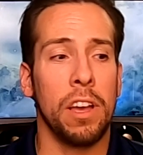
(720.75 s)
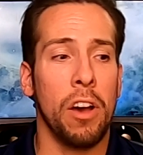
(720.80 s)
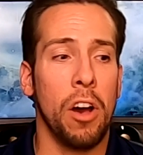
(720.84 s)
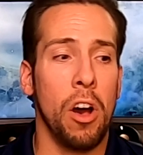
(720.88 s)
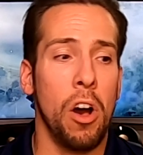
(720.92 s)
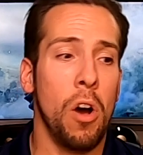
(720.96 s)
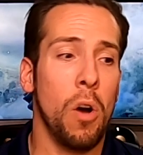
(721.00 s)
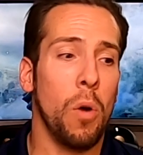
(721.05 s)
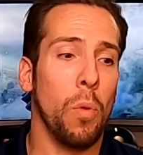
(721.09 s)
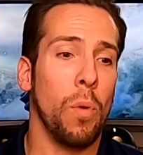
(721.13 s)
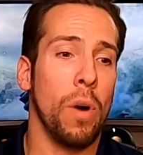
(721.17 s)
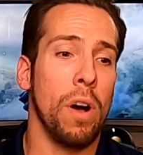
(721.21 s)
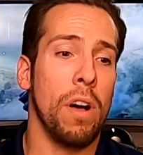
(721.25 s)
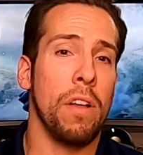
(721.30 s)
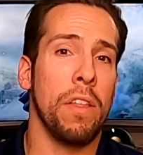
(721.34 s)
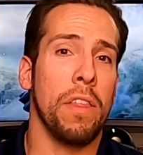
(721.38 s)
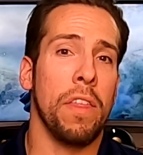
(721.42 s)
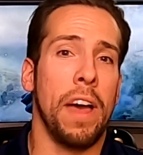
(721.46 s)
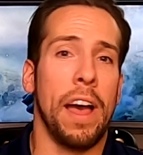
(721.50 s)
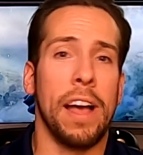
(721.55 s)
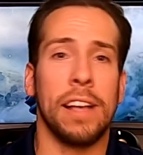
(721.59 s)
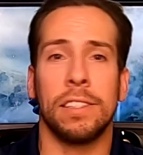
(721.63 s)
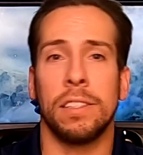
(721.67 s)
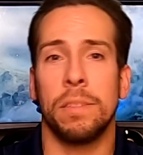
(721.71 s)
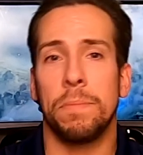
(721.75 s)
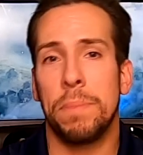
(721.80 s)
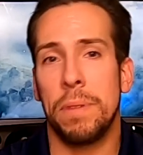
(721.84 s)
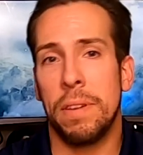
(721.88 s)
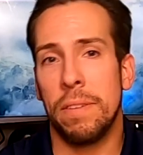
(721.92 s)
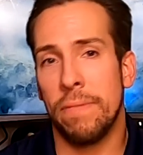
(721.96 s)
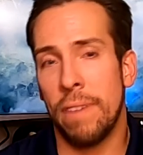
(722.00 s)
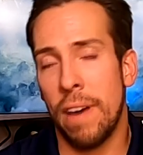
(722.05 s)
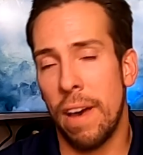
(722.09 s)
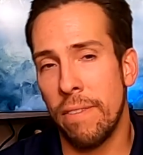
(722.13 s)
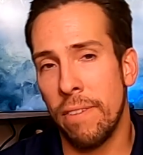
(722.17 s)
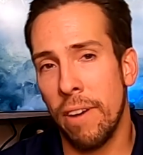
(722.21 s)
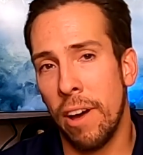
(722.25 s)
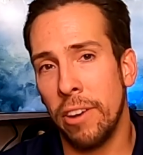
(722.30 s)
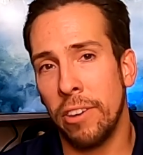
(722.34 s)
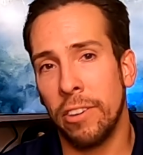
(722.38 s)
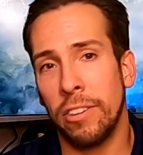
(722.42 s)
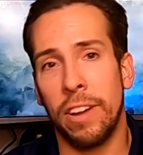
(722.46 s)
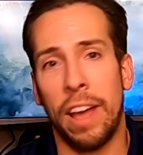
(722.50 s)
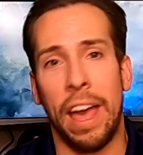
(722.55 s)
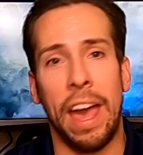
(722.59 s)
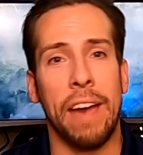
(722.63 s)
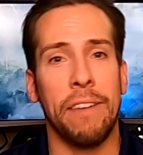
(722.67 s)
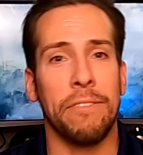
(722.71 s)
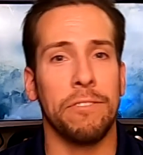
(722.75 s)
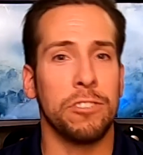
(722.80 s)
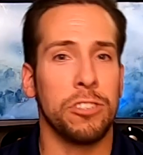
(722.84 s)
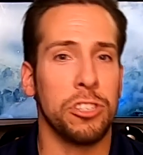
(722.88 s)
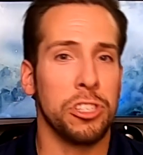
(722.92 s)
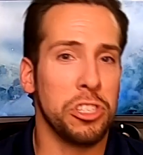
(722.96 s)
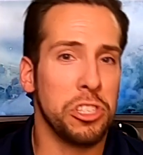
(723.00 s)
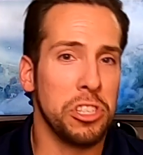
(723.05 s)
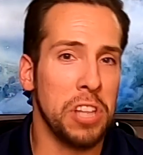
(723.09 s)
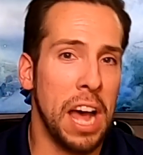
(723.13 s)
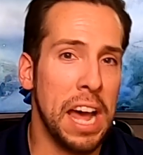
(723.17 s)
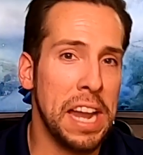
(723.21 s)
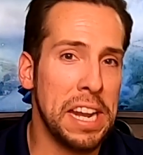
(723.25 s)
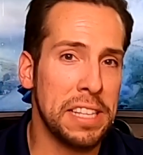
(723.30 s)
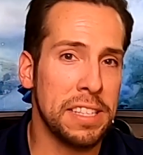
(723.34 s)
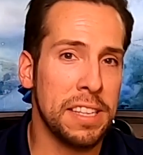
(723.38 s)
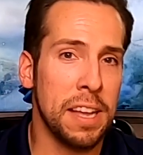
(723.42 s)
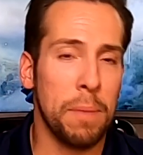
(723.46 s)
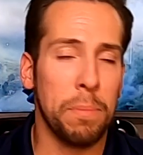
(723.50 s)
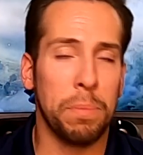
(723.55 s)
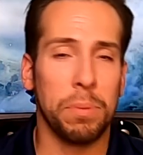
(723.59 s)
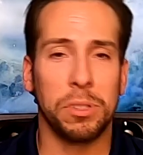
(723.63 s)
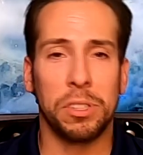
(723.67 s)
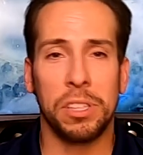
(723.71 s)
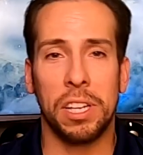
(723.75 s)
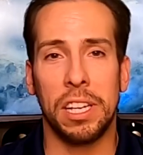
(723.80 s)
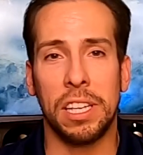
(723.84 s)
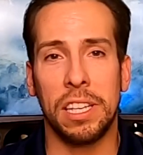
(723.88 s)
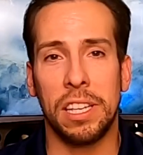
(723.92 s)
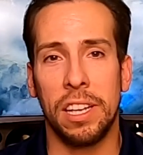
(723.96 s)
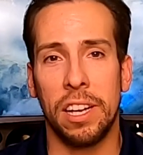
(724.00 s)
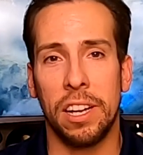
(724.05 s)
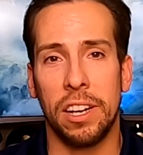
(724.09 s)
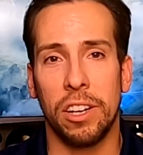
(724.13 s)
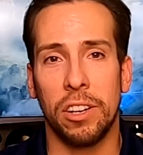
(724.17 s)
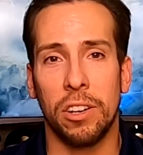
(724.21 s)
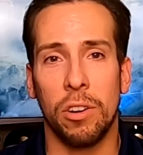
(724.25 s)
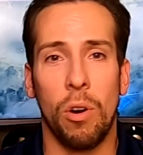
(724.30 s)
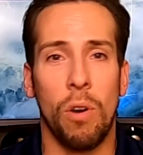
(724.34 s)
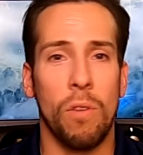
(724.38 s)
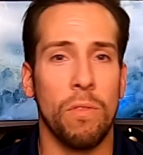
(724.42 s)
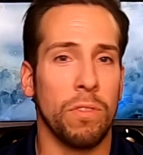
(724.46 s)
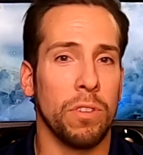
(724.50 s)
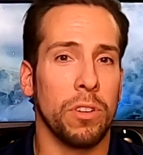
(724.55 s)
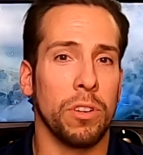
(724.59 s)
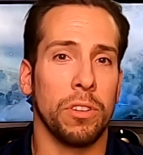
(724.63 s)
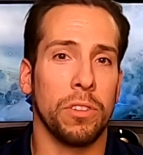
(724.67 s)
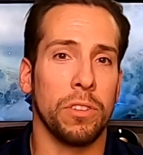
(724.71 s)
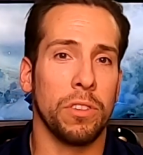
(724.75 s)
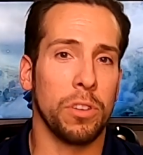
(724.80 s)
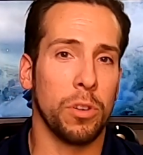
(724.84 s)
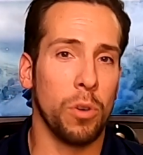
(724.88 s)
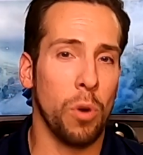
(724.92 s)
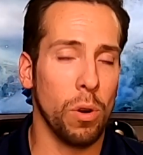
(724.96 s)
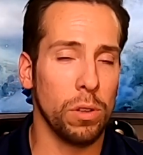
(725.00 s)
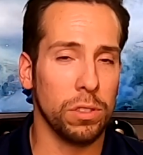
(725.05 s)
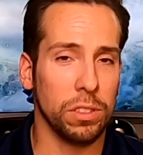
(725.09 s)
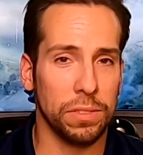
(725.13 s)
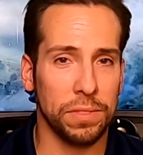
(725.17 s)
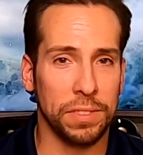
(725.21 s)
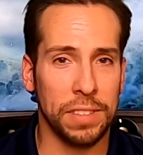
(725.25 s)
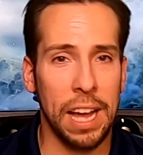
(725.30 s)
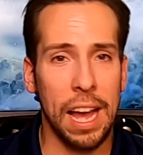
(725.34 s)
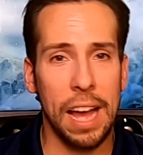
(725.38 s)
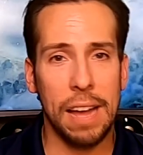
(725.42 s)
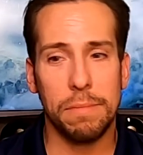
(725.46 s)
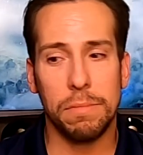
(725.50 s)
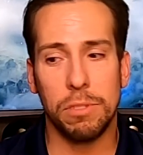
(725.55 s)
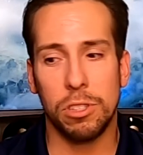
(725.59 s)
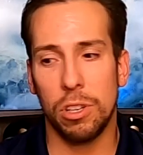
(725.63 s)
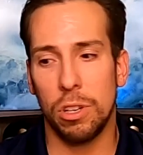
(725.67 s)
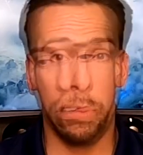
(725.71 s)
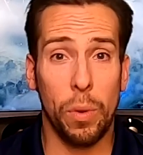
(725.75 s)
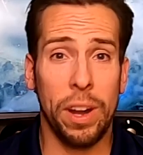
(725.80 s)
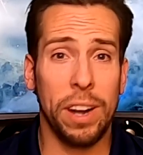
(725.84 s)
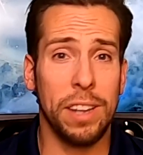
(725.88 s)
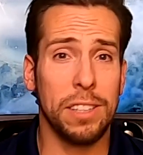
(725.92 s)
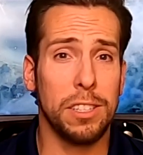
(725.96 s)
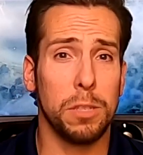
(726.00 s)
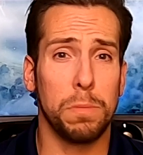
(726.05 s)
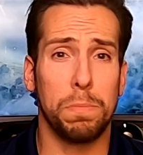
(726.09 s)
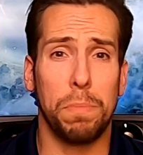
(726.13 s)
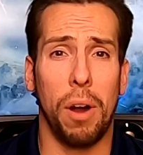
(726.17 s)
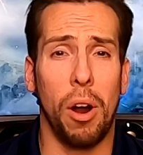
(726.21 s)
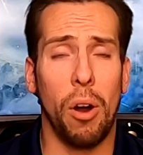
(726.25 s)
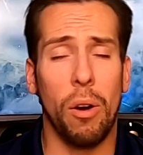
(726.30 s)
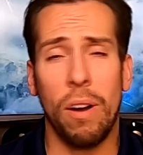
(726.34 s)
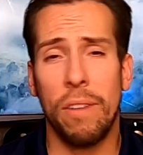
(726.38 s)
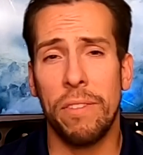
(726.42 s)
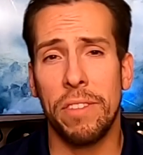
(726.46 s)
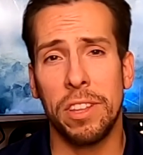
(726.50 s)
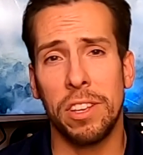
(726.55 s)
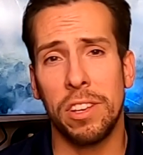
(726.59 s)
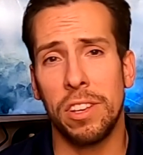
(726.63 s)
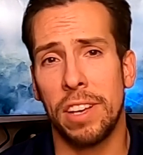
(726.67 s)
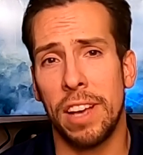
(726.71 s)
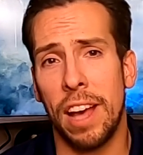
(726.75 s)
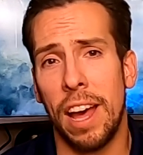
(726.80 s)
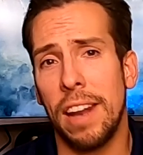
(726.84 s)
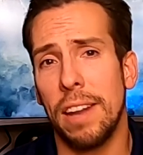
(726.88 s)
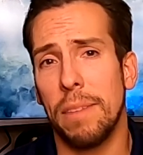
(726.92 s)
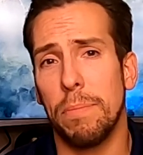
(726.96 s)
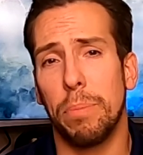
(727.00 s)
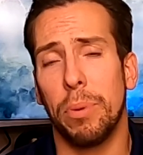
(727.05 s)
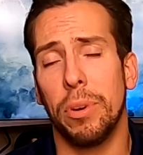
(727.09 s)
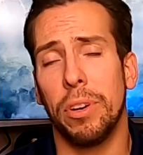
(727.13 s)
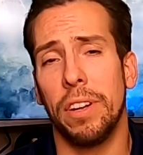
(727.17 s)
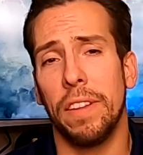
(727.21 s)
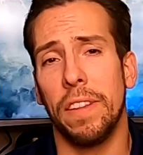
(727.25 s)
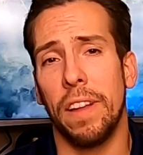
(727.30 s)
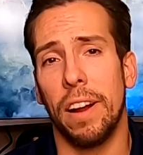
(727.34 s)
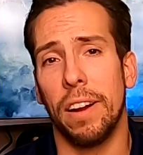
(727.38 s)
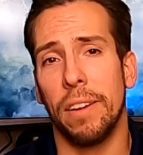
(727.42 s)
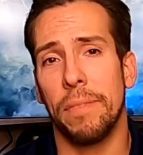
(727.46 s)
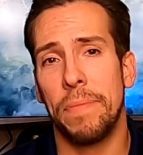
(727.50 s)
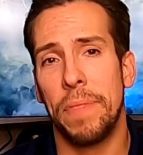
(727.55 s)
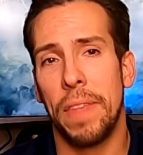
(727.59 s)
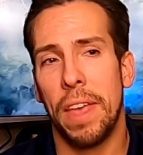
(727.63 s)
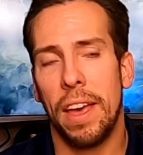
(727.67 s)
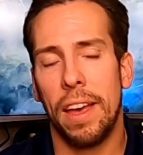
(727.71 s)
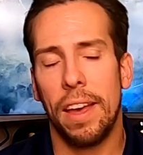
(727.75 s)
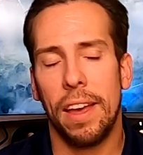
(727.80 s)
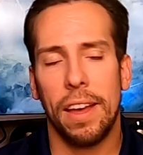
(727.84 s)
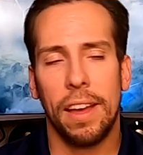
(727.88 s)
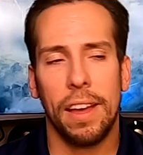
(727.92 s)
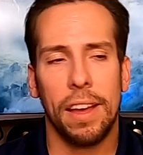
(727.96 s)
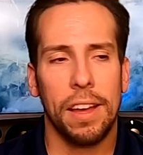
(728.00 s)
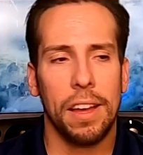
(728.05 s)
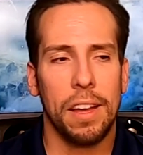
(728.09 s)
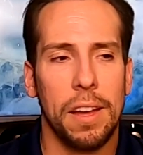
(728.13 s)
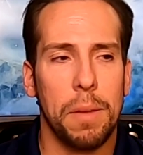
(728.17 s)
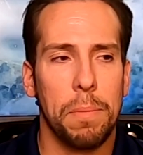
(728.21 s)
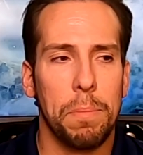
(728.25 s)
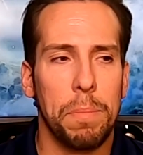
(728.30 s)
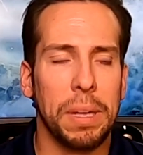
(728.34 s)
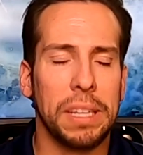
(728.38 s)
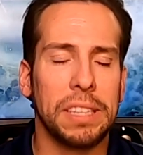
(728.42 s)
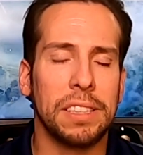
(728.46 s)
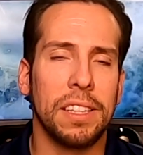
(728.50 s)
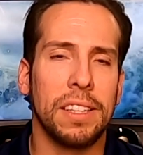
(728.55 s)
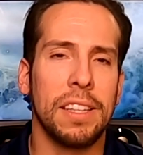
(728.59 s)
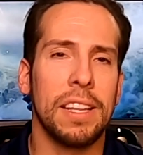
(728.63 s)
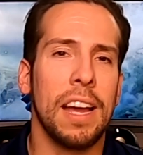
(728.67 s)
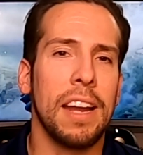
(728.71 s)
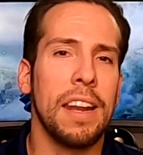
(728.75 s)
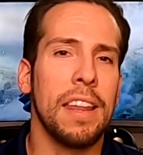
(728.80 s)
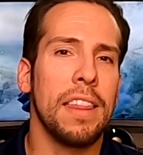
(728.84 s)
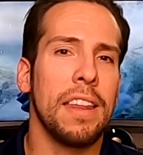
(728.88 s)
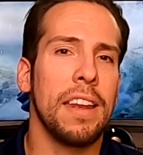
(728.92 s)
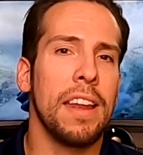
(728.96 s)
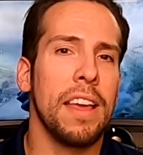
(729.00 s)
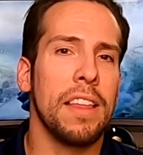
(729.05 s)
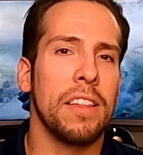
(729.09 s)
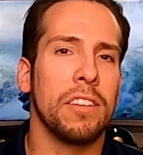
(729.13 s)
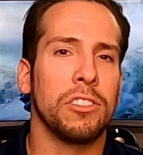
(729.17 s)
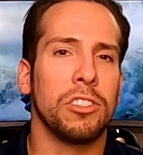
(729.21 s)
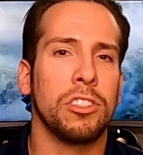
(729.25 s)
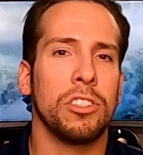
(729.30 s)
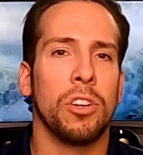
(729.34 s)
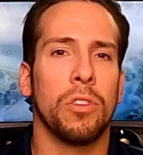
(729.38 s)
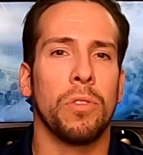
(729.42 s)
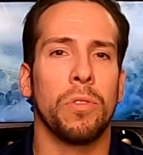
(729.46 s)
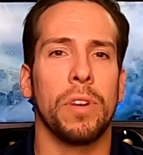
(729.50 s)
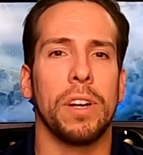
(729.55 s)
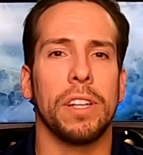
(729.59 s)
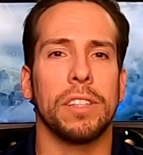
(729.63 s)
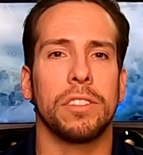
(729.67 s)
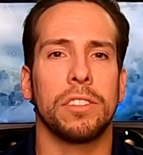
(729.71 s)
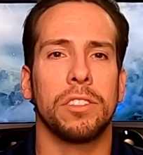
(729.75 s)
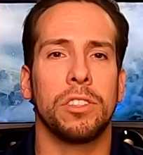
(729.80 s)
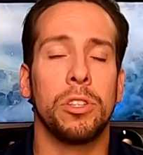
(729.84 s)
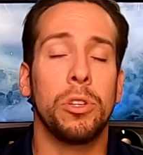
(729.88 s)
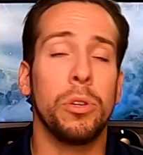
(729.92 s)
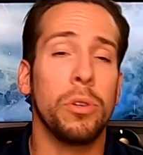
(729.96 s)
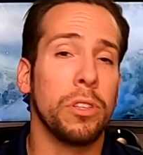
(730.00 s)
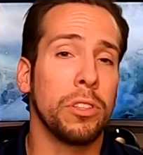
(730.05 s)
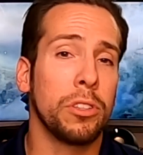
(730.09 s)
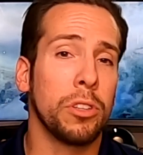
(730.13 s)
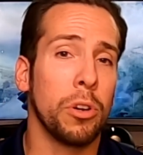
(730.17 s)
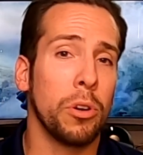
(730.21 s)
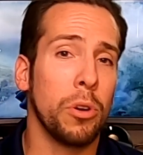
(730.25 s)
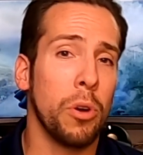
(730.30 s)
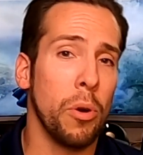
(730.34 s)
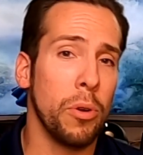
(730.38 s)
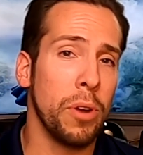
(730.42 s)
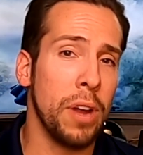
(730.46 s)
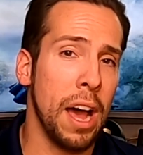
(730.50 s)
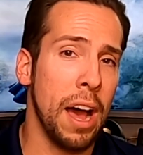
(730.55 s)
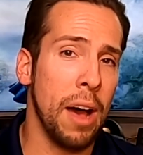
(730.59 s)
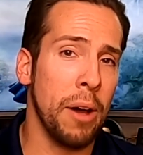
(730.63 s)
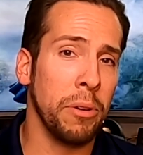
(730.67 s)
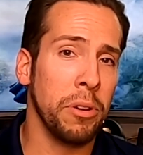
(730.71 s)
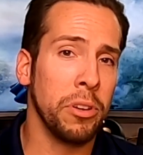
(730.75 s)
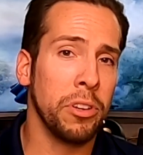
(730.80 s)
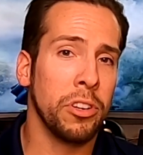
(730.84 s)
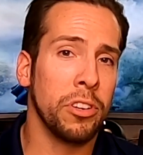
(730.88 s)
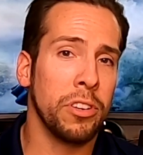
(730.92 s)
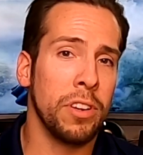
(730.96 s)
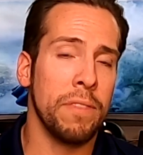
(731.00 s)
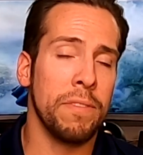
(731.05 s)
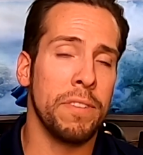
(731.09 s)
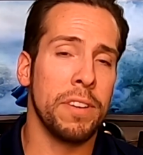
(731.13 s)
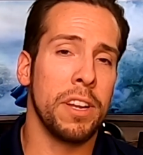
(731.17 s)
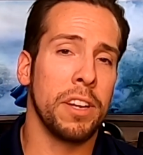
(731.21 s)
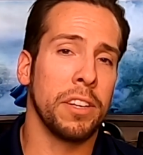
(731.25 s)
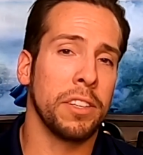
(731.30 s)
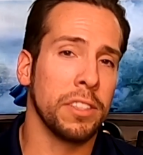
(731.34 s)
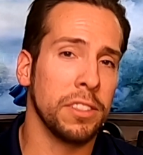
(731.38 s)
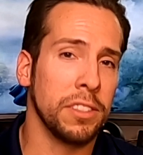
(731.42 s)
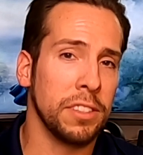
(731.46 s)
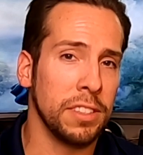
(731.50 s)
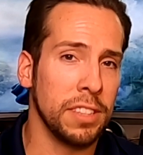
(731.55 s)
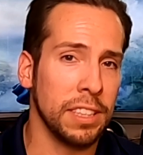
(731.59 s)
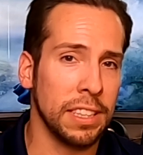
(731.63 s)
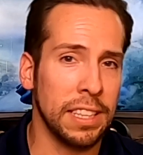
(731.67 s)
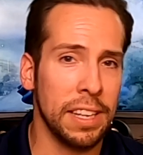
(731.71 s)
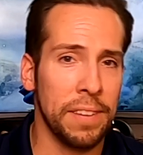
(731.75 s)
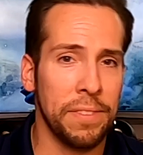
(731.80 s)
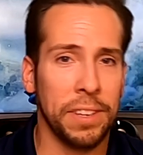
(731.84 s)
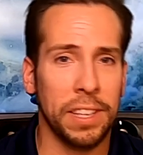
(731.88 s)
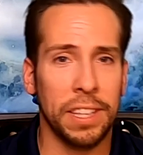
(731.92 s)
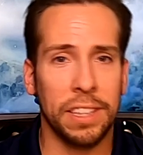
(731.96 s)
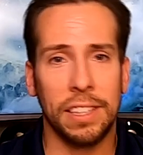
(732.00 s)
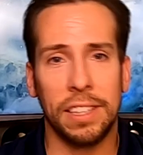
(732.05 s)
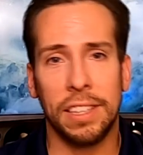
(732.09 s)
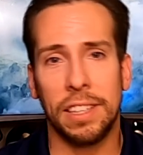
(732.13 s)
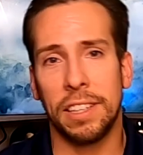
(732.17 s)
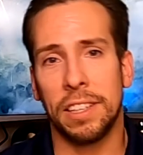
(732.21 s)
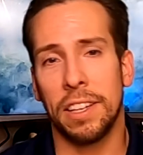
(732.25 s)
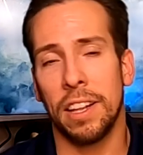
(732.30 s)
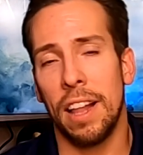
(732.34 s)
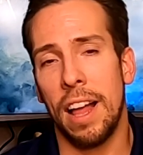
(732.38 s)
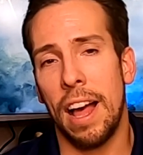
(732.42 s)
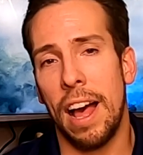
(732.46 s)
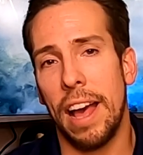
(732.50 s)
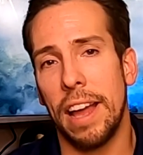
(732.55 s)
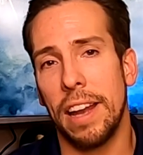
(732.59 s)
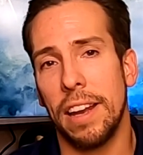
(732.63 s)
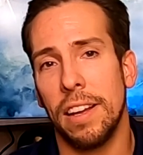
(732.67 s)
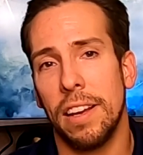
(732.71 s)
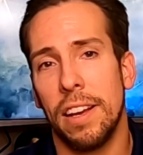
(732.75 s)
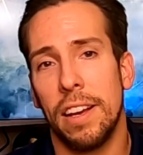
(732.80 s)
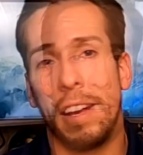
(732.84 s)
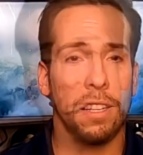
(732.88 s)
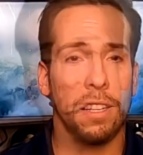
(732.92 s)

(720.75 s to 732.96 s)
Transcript: say, oh, well, the S&P 500 averages 9 to 10% a year over the course of time, so why not just borrow everything you can and put it in there? Because at the end of the day, there's still risk. Qyld could go down, your dividend could significantly decline.